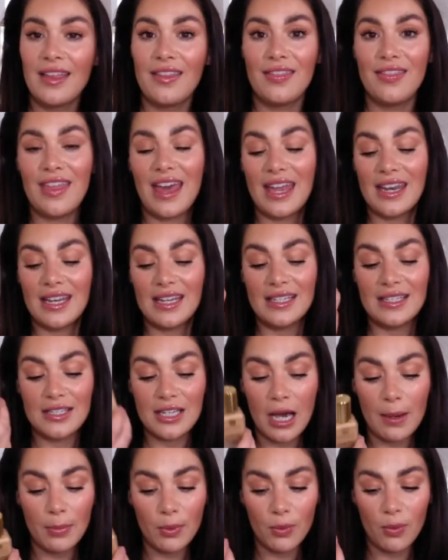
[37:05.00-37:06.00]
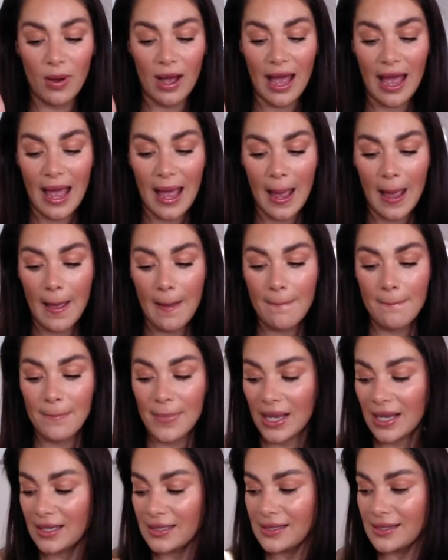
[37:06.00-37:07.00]
Then double wear
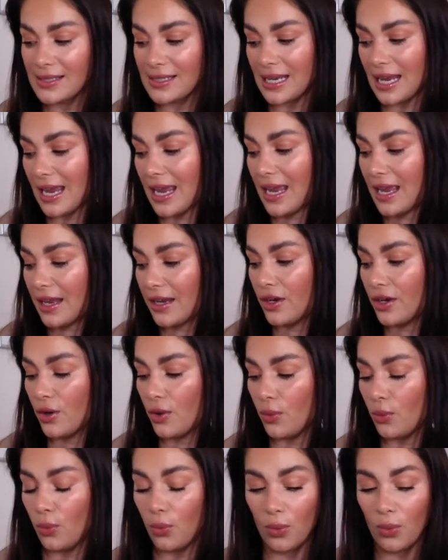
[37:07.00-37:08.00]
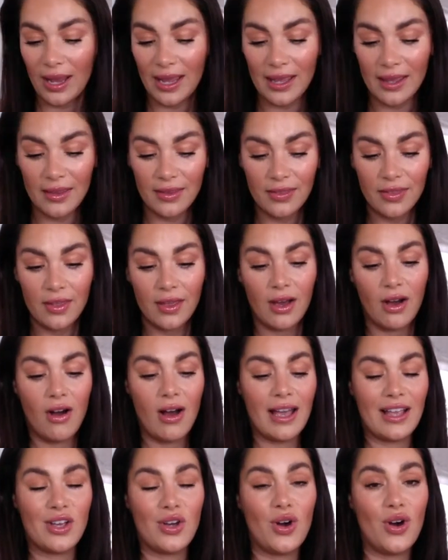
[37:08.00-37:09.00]
mixed in with
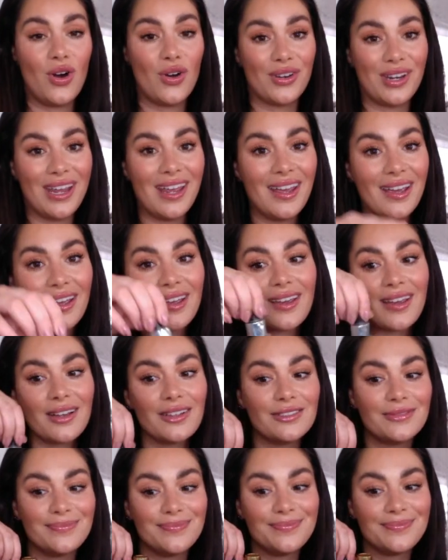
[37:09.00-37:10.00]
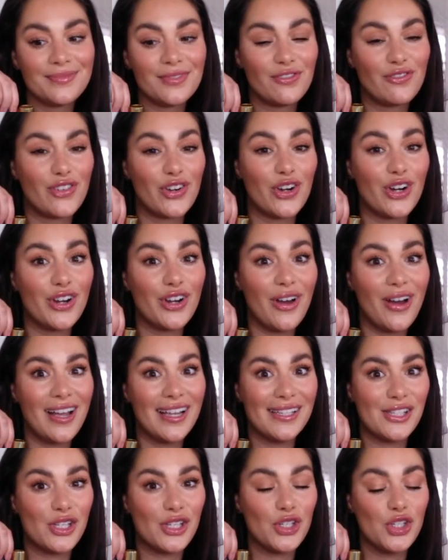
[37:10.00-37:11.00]
Iconic for a
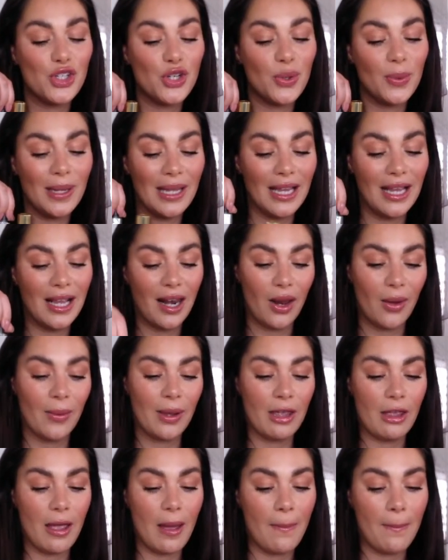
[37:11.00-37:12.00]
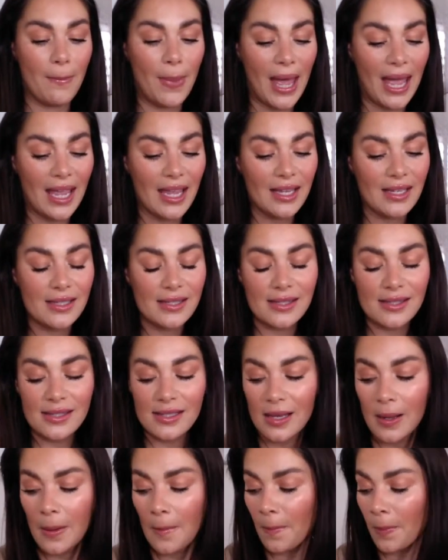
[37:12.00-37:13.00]
nice dewy, glowy base.
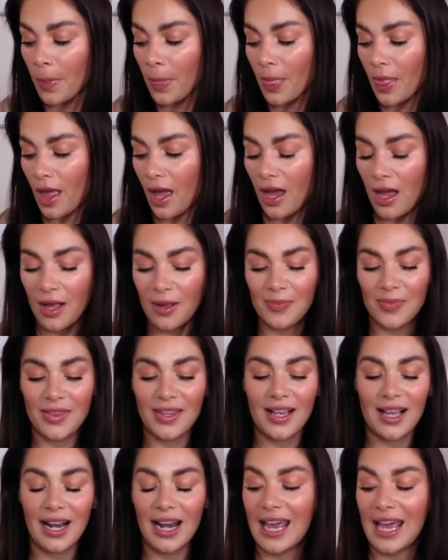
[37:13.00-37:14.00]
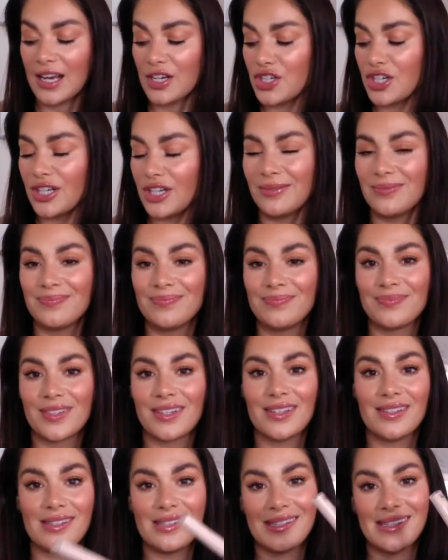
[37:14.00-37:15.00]
The Collection
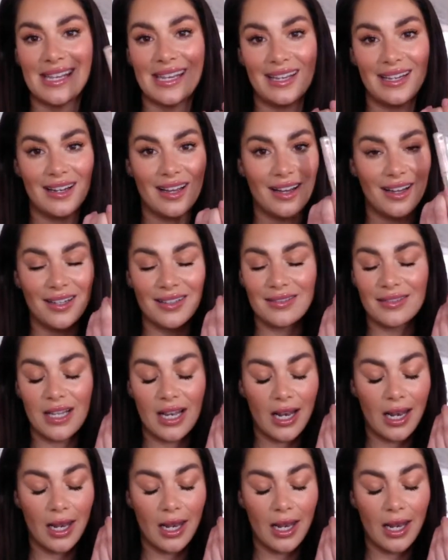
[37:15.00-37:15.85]
concealer.